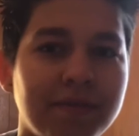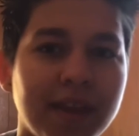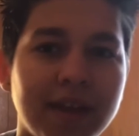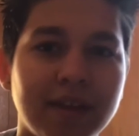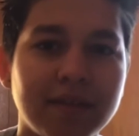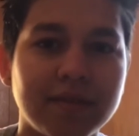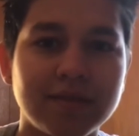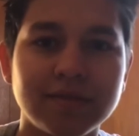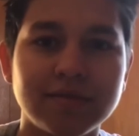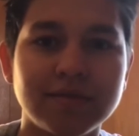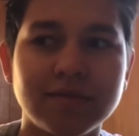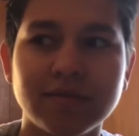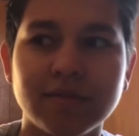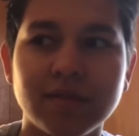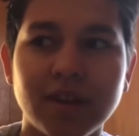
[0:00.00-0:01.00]
like,
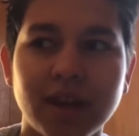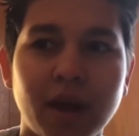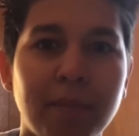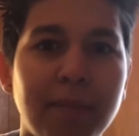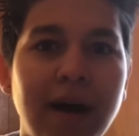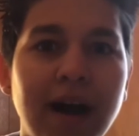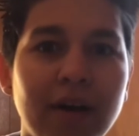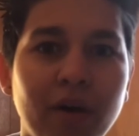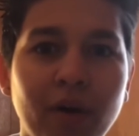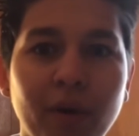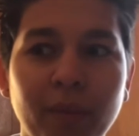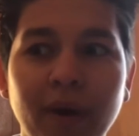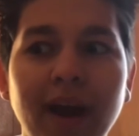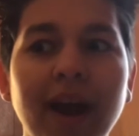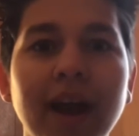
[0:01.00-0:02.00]
like a mile
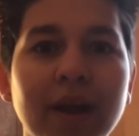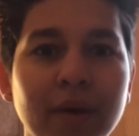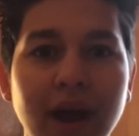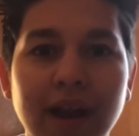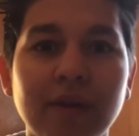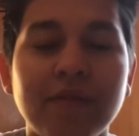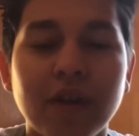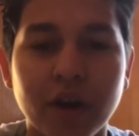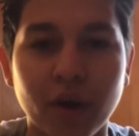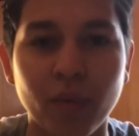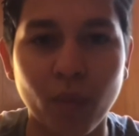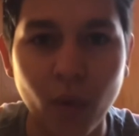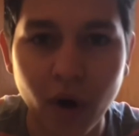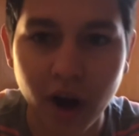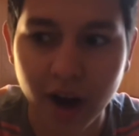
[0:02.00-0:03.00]
away and had to
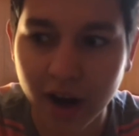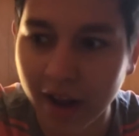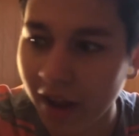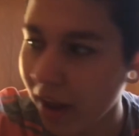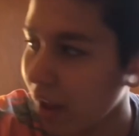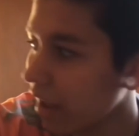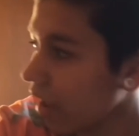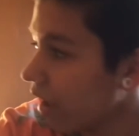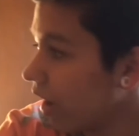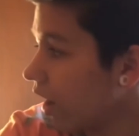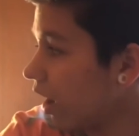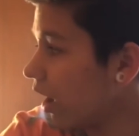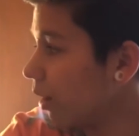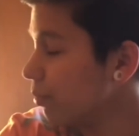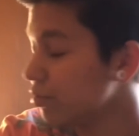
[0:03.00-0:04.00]
fucking walk.
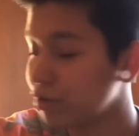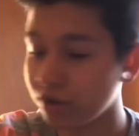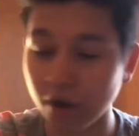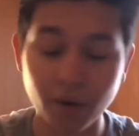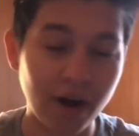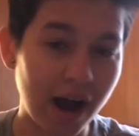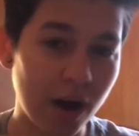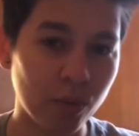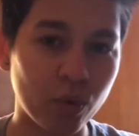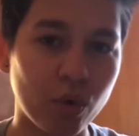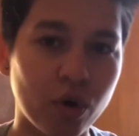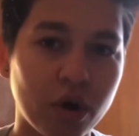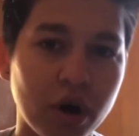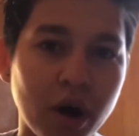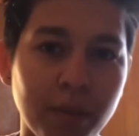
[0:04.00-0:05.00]
Um, so I
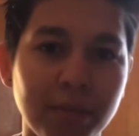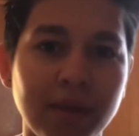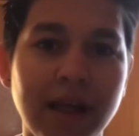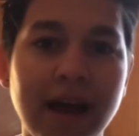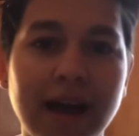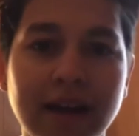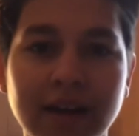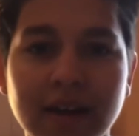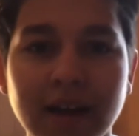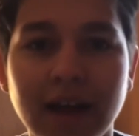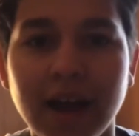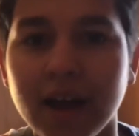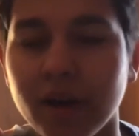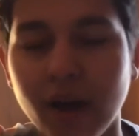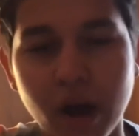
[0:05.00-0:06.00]
wore a black,
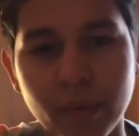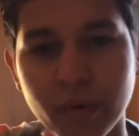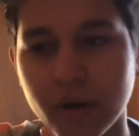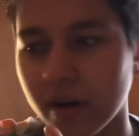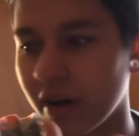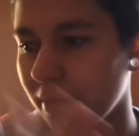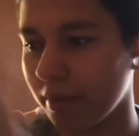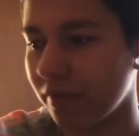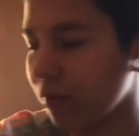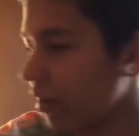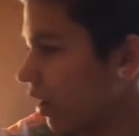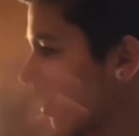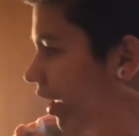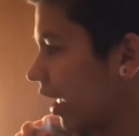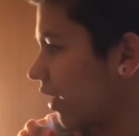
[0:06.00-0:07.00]
I, I wear it before,
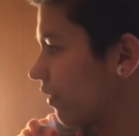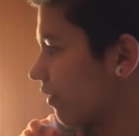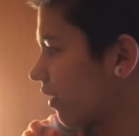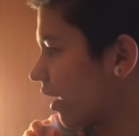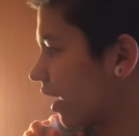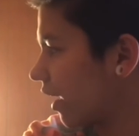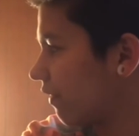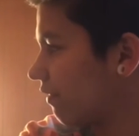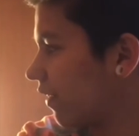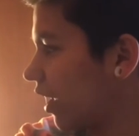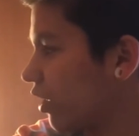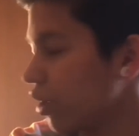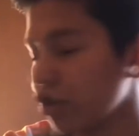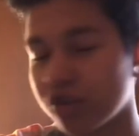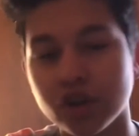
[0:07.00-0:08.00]
I can't, I can't
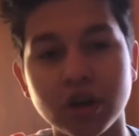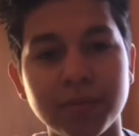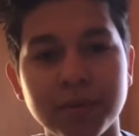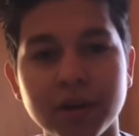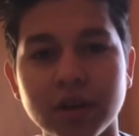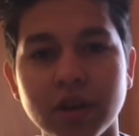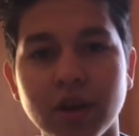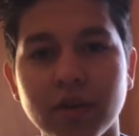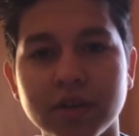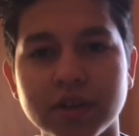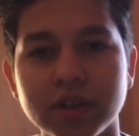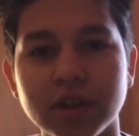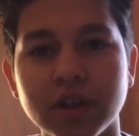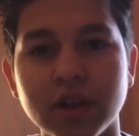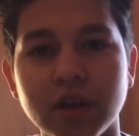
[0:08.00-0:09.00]
find the shirt, but you know, it's
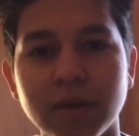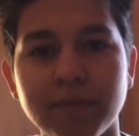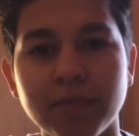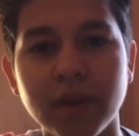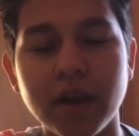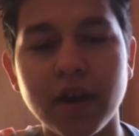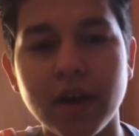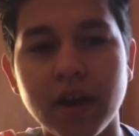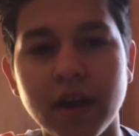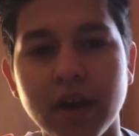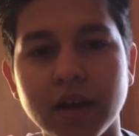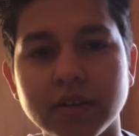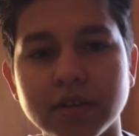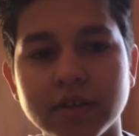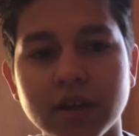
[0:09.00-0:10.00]
the, um,
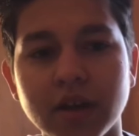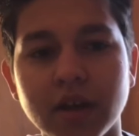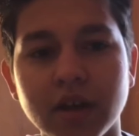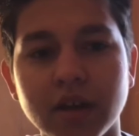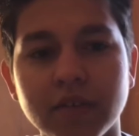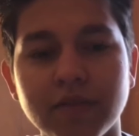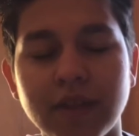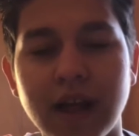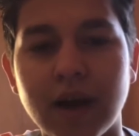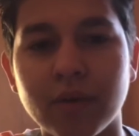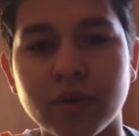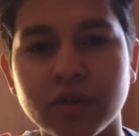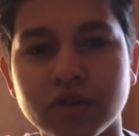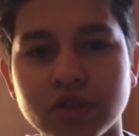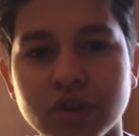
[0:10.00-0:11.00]
it's the
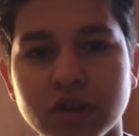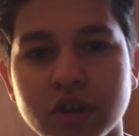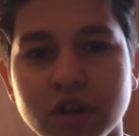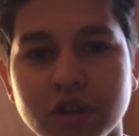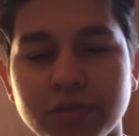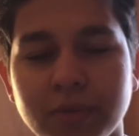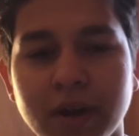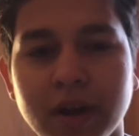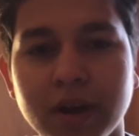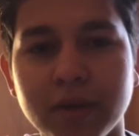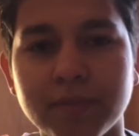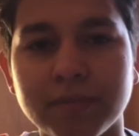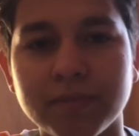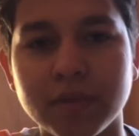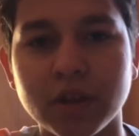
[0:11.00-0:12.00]
flower shirt, it's my,
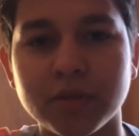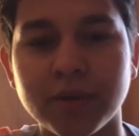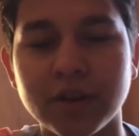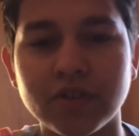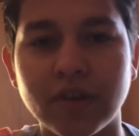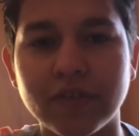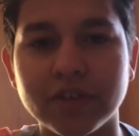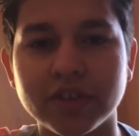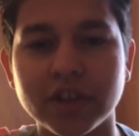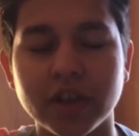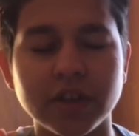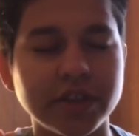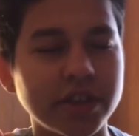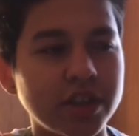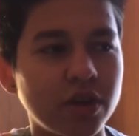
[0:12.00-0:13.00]
it's my Jefferson
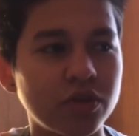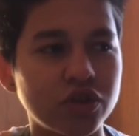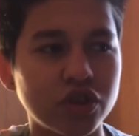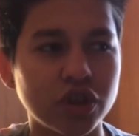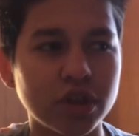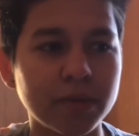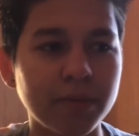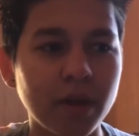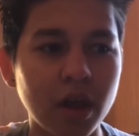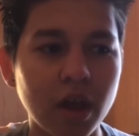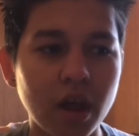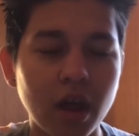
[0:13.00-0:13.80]
Casino shirt,